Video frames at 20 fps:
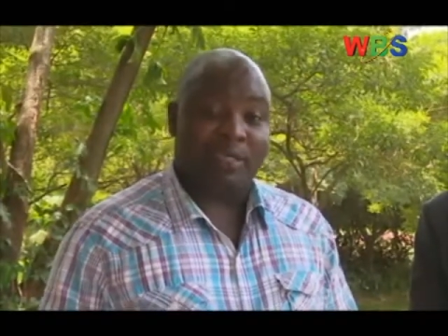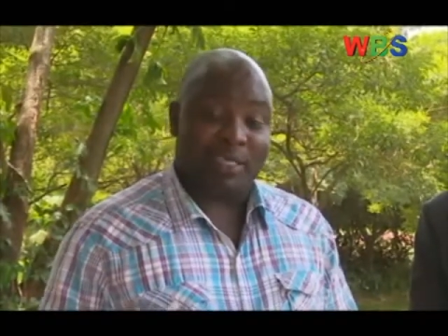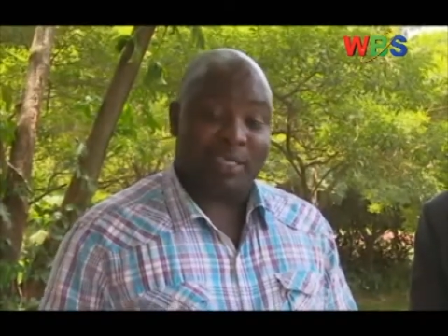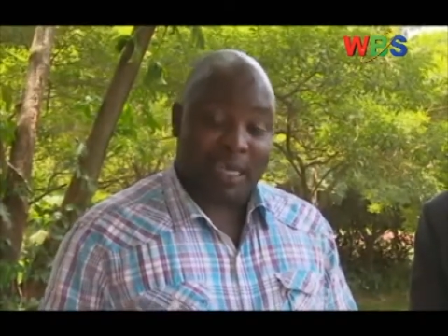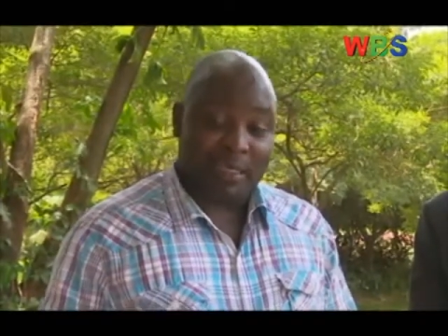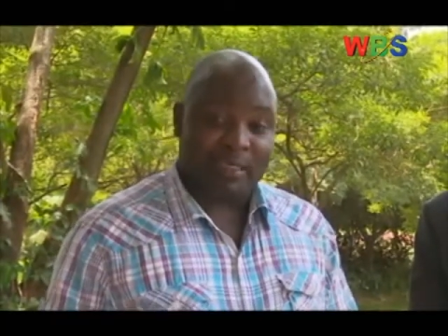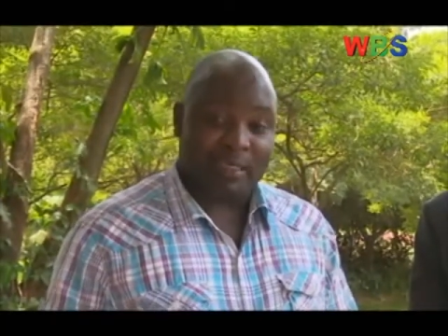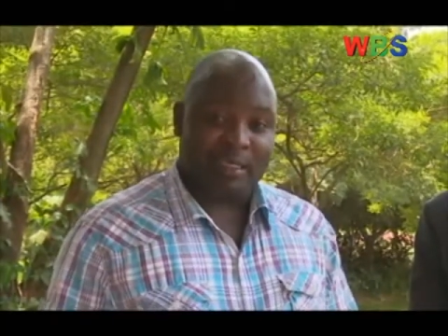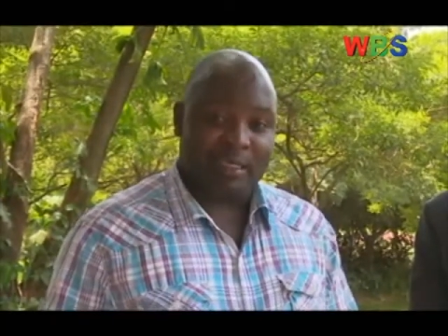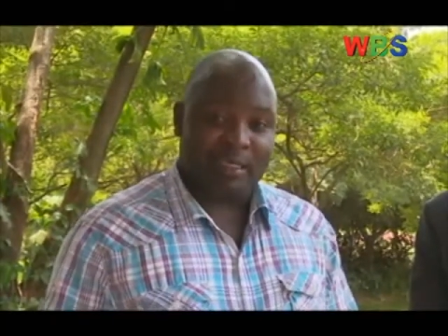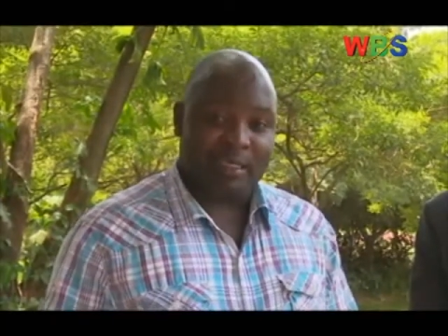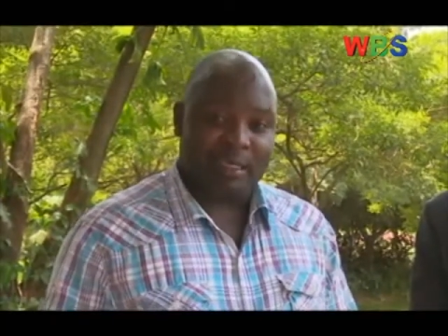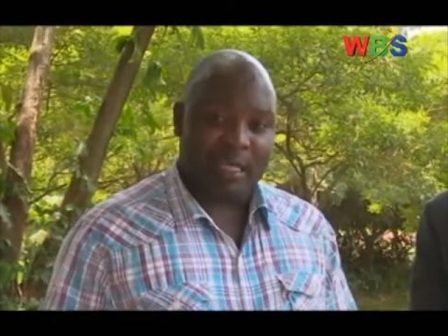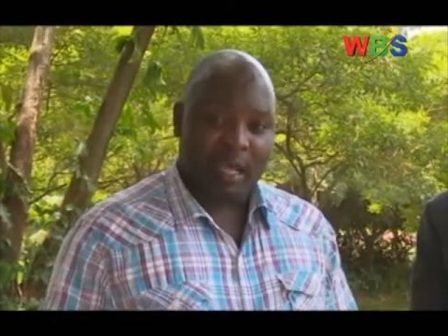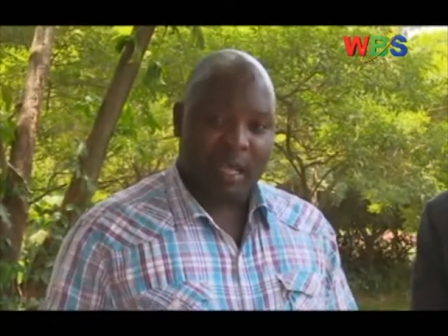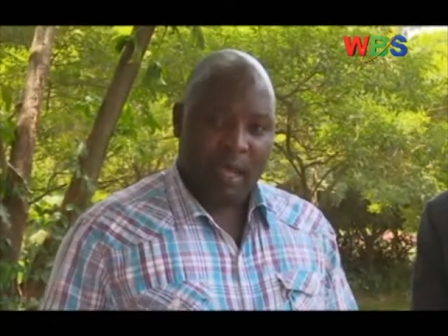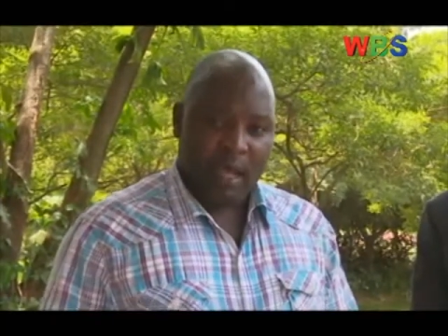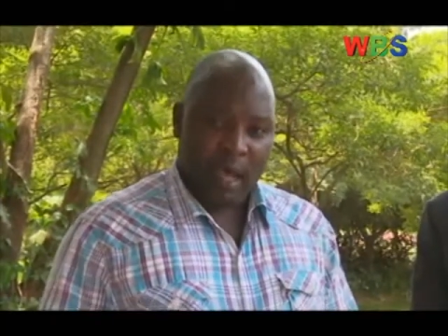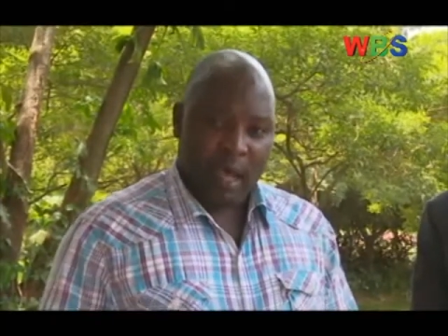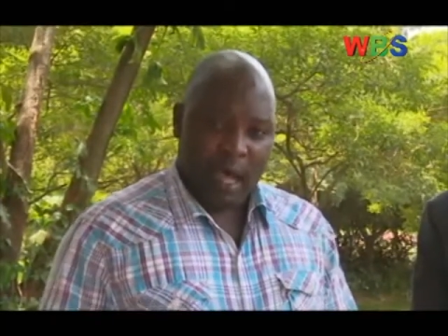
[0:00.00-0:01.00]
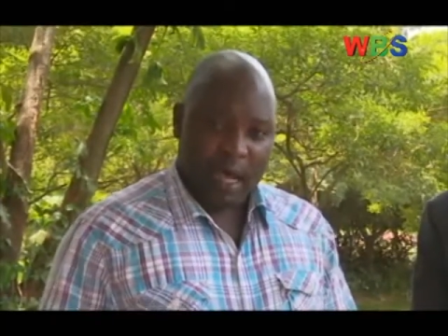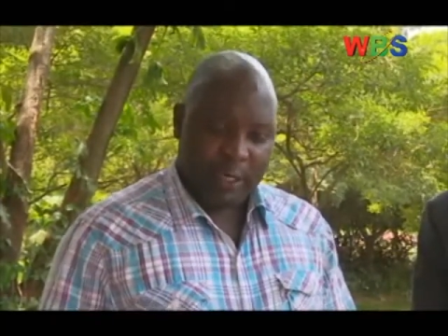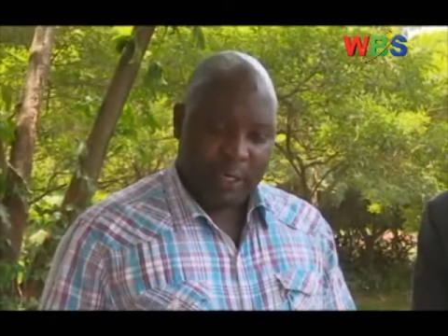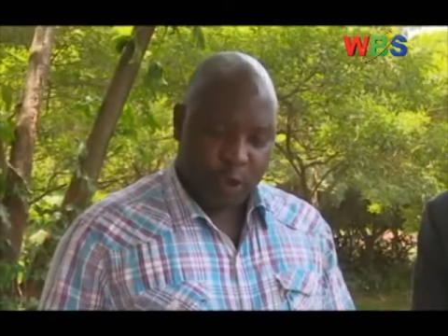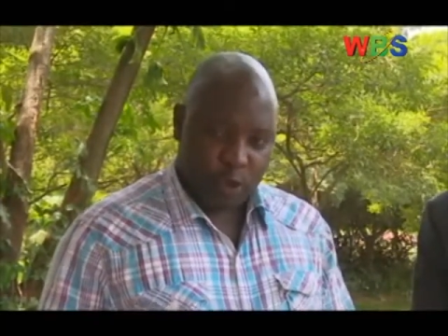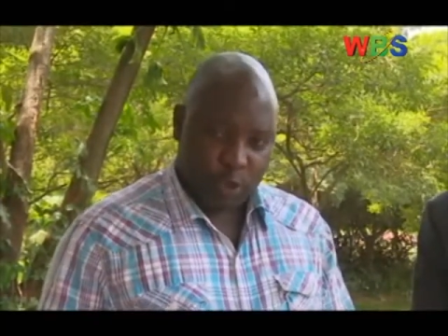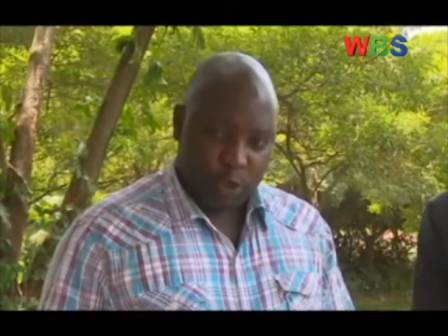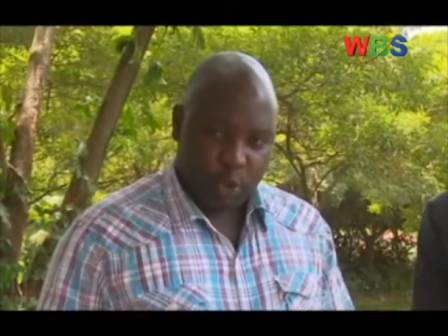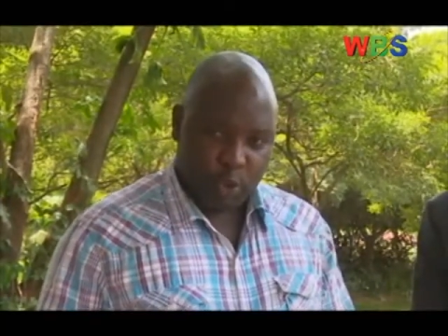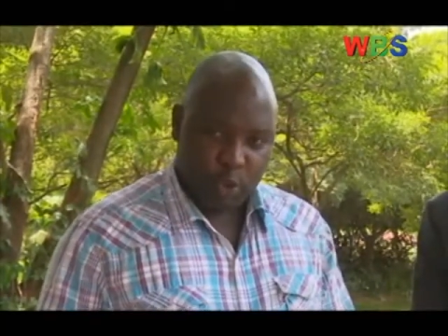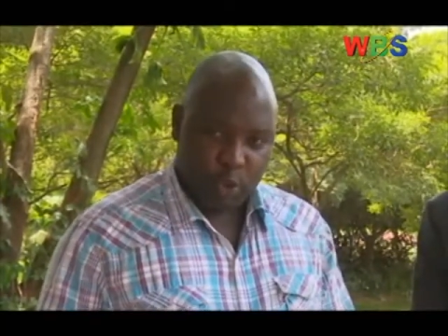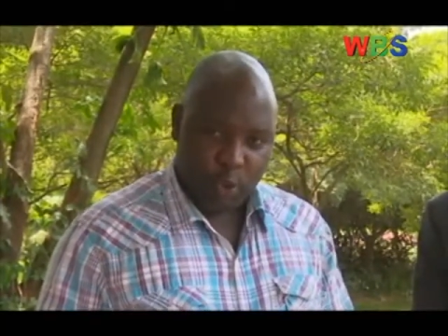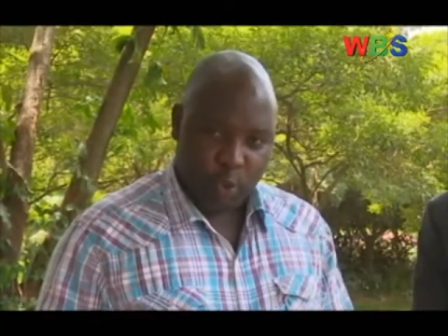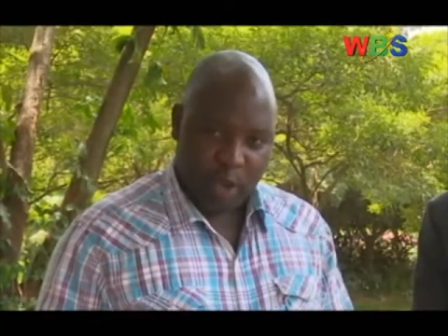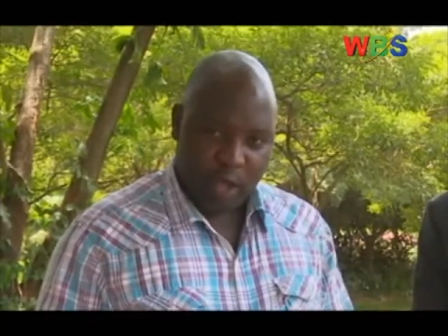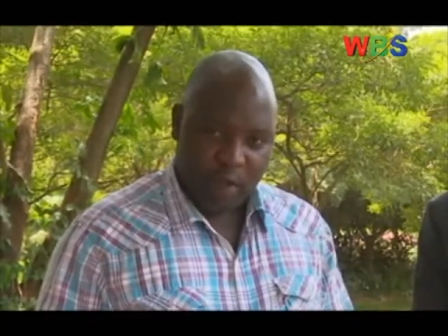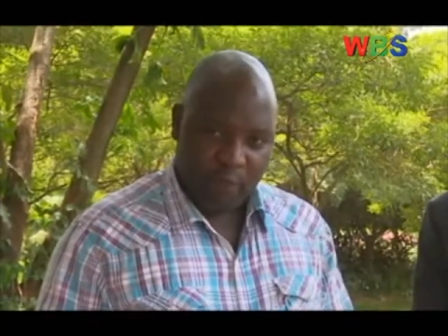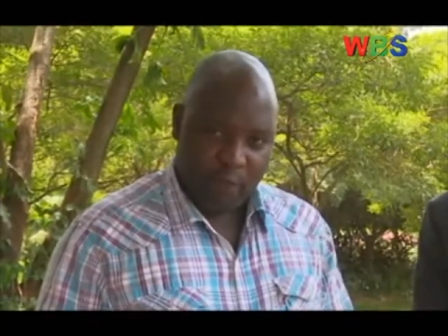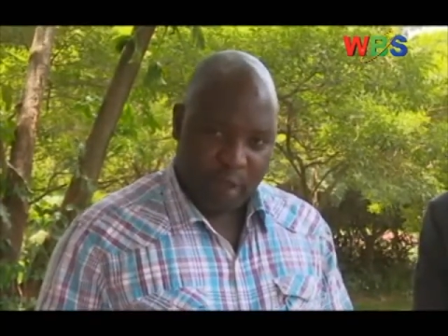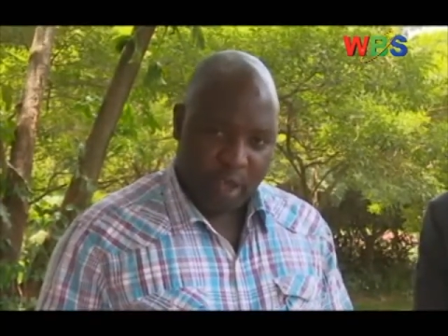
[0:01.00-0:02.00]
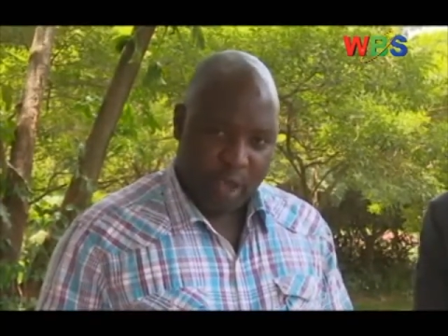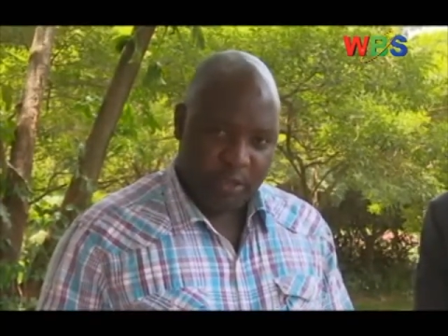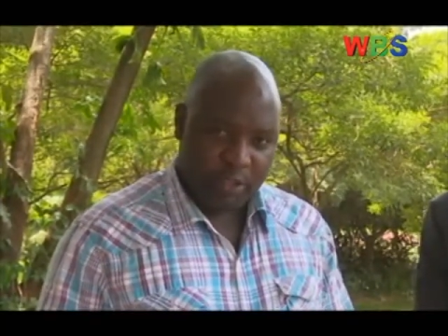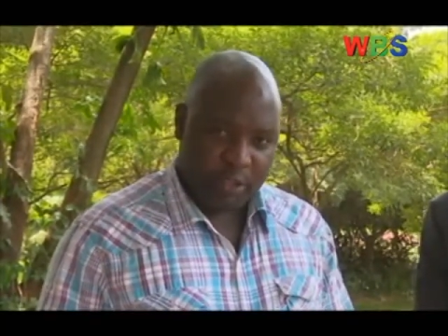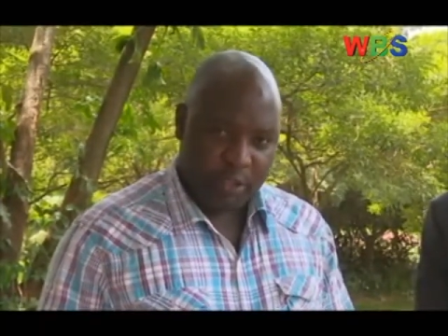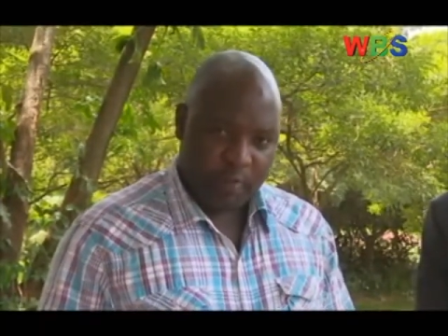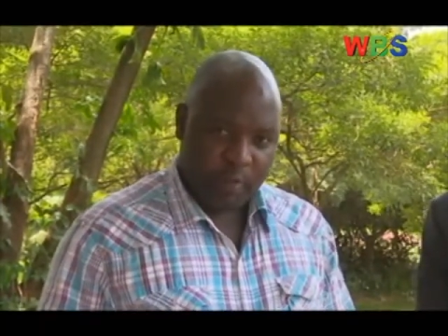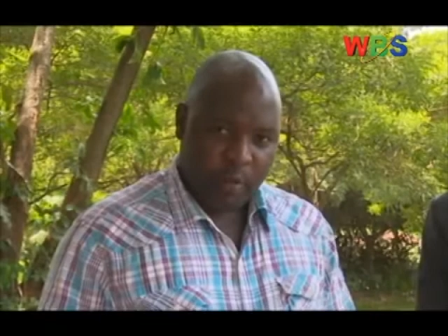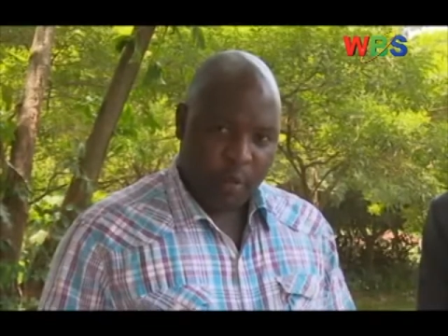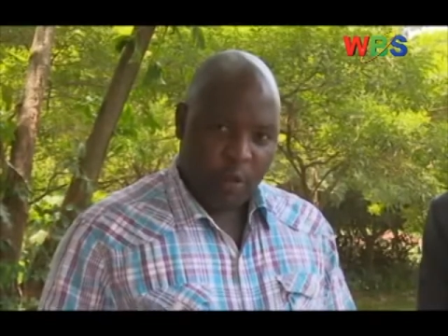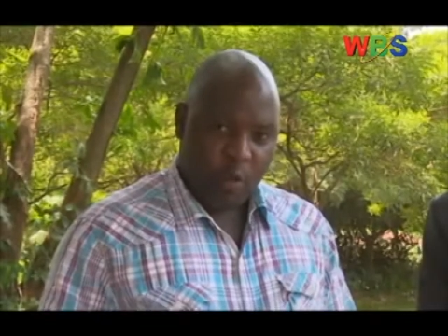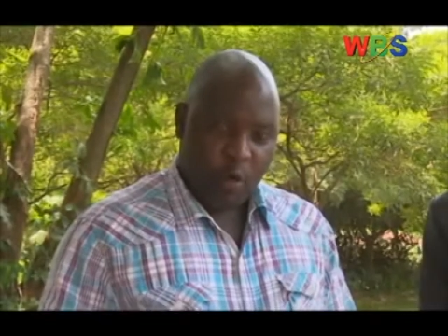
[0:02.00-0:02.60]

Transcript: Justice and Constitutional Affairs,